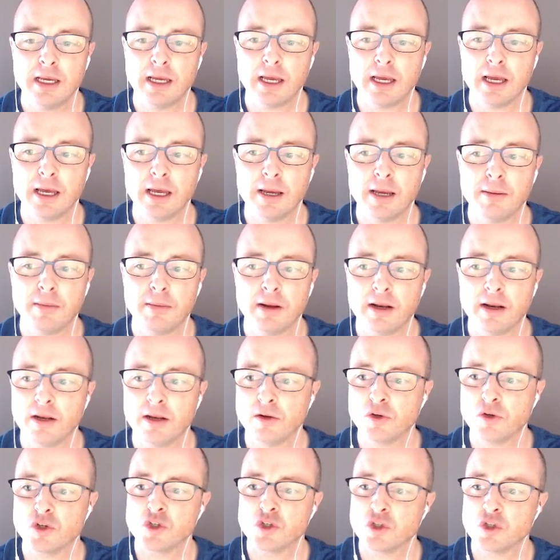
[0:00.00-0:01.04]
And then
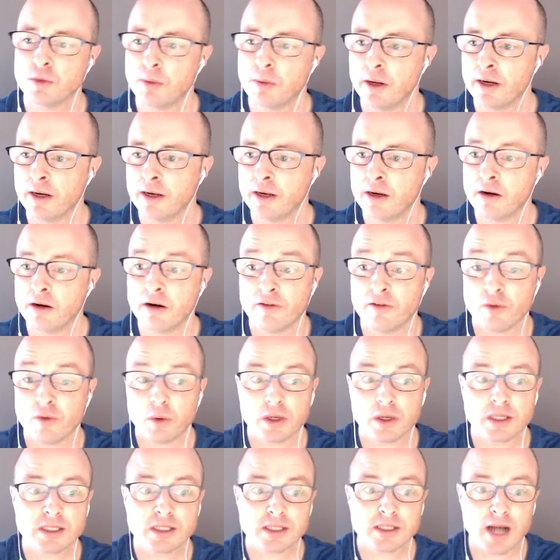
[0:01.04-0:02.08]
you just jump on here. And if I
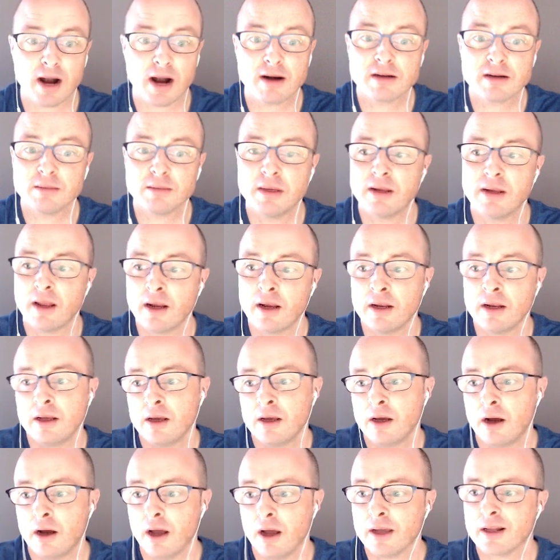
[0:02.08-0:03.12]
want to start the meeting,
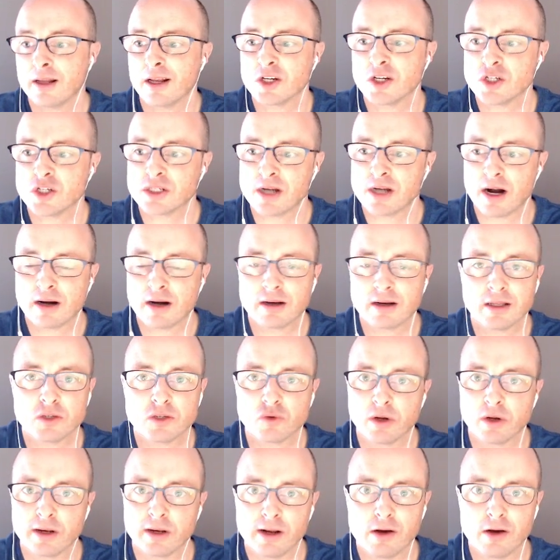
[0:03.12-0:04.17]
I can actually start these
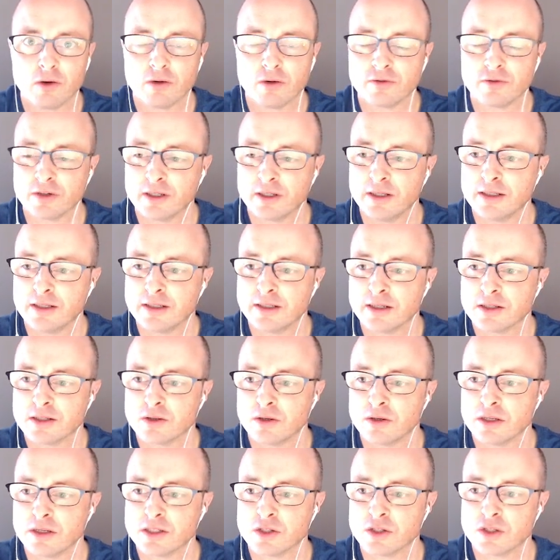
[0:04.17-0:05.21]
right now if I need to. So
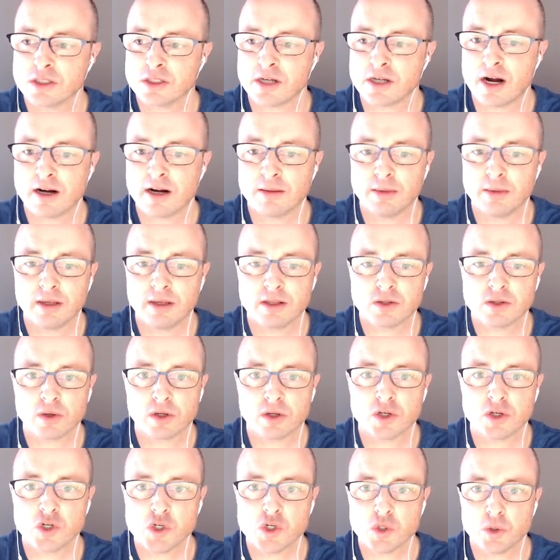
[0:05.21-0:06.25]
let's just start the meeting so I
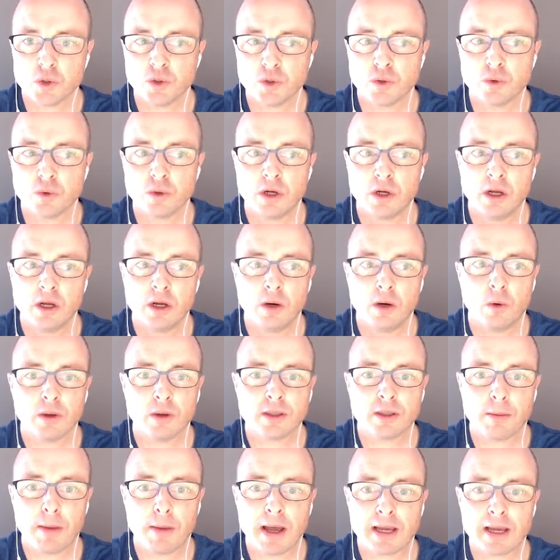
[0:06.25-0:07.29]
can show you what
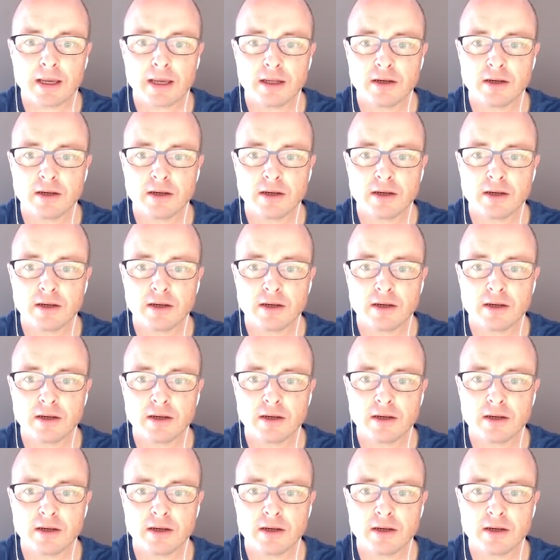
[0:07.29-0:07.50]
the back end of